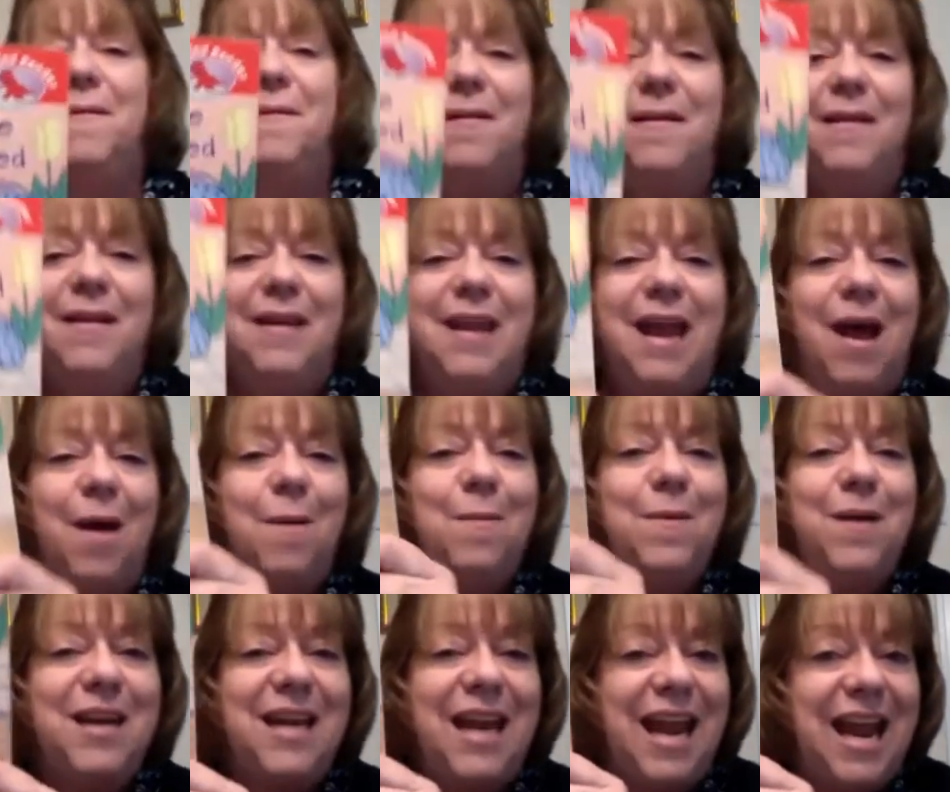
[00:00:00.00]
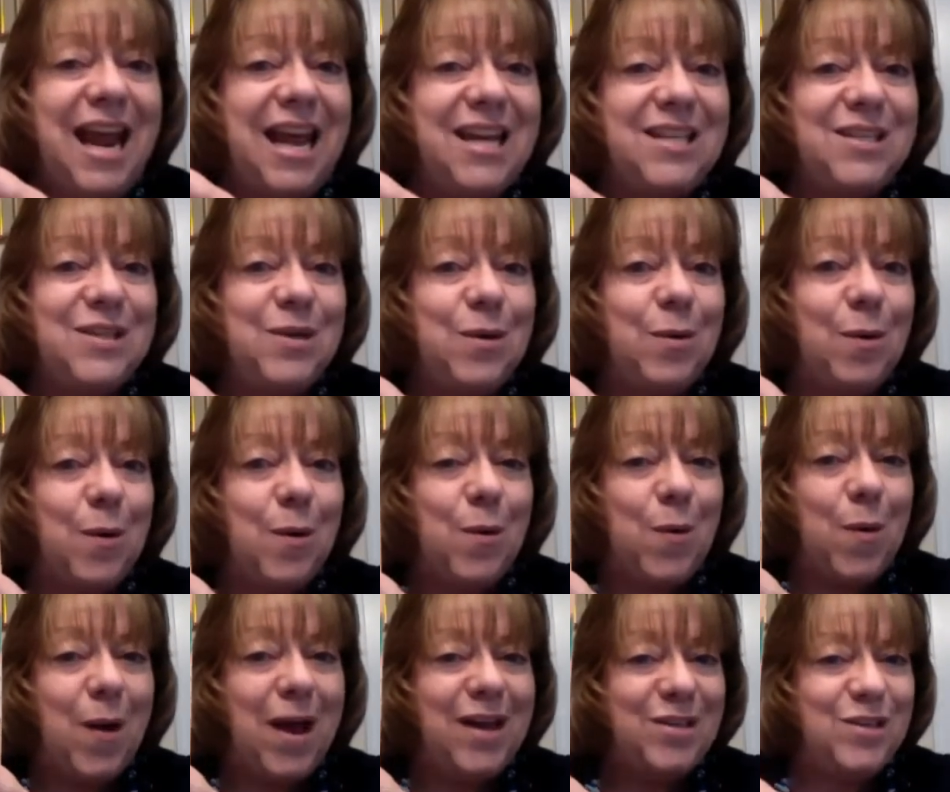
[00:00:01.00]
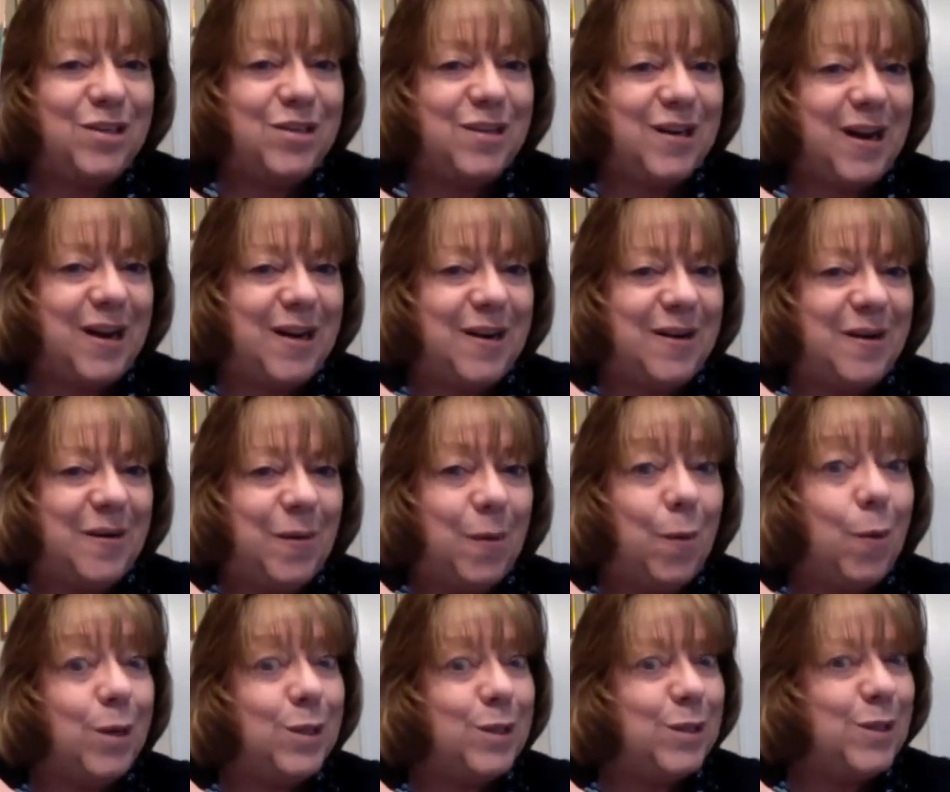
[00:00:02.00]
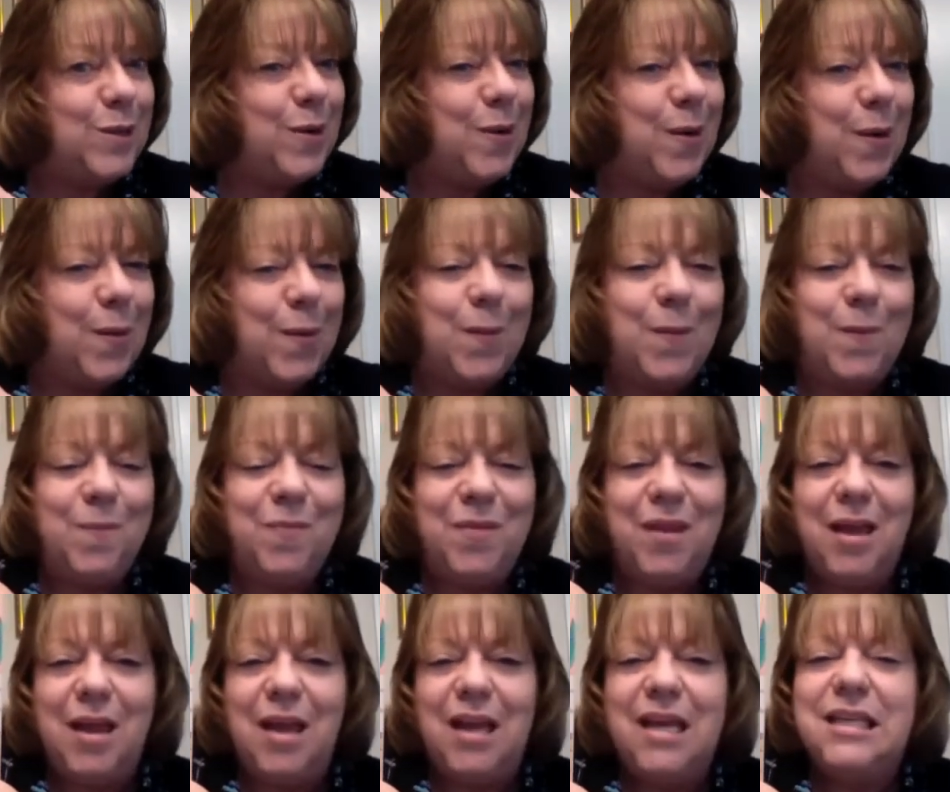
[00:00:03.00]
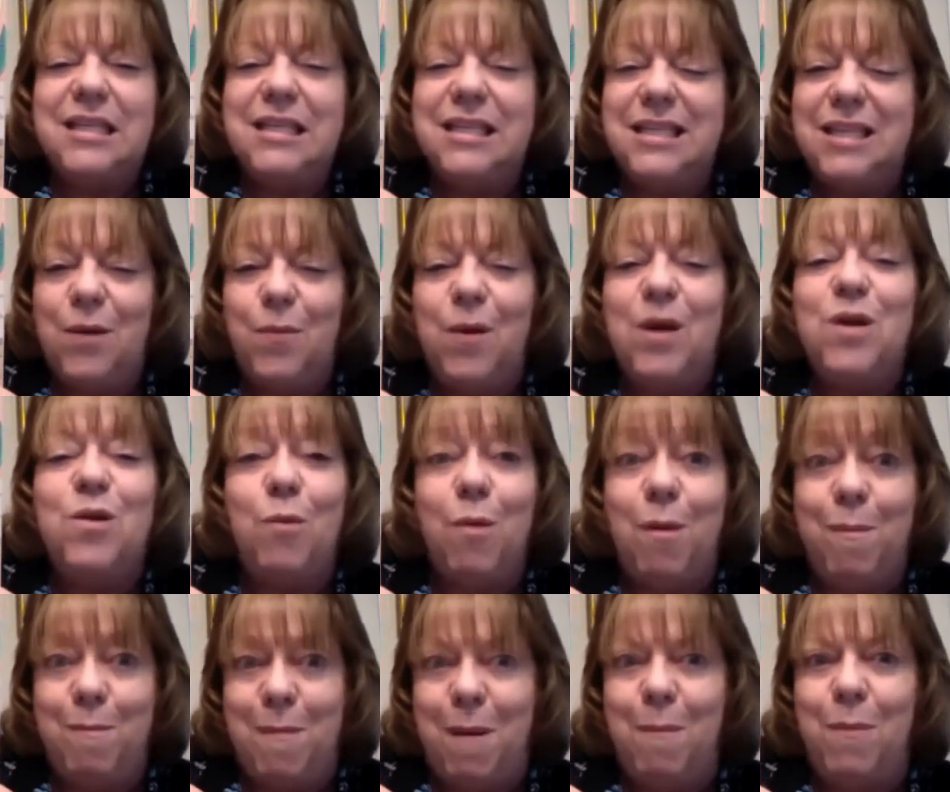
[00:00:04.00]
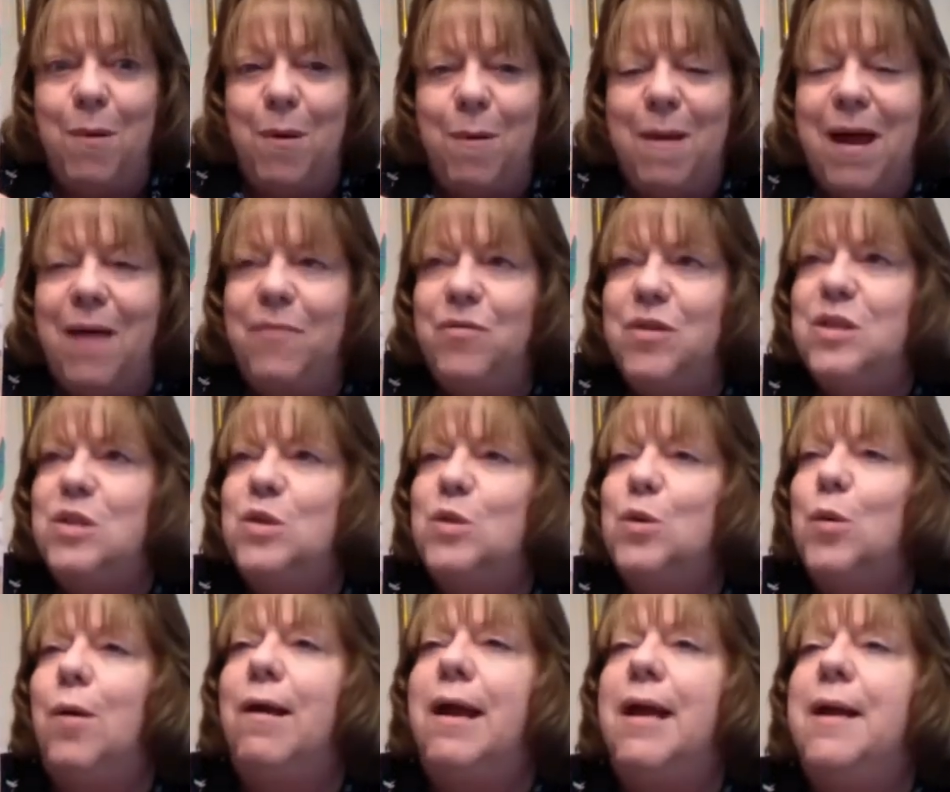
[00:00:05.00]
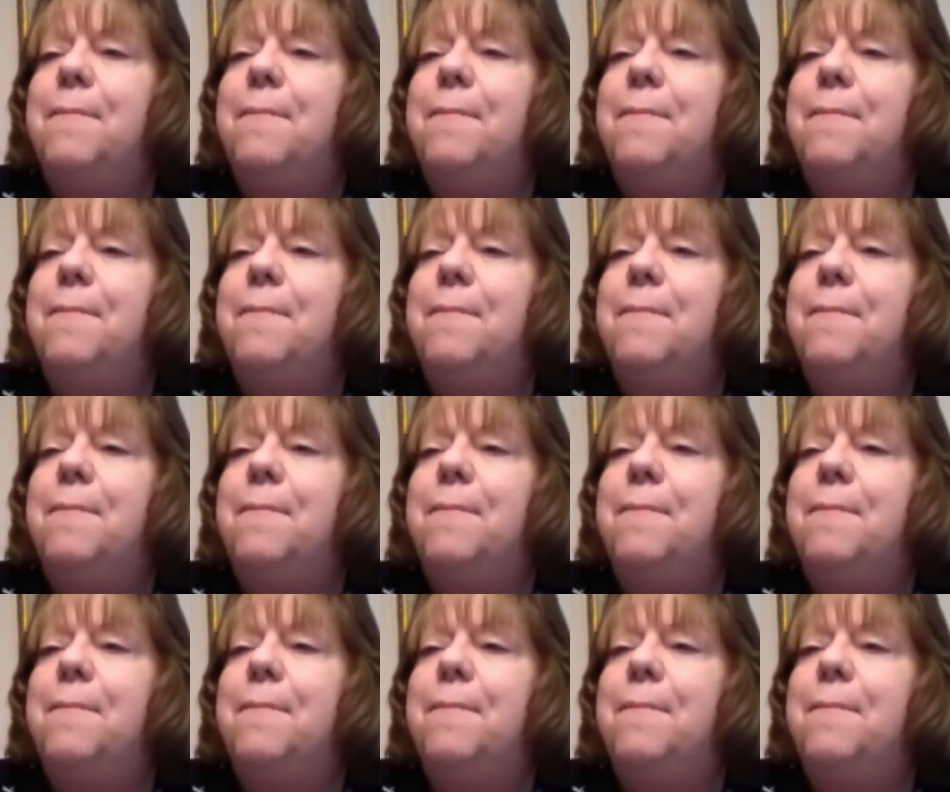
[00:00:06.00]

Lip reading: now I'm going to ask you a question or two to see what you remember about the story.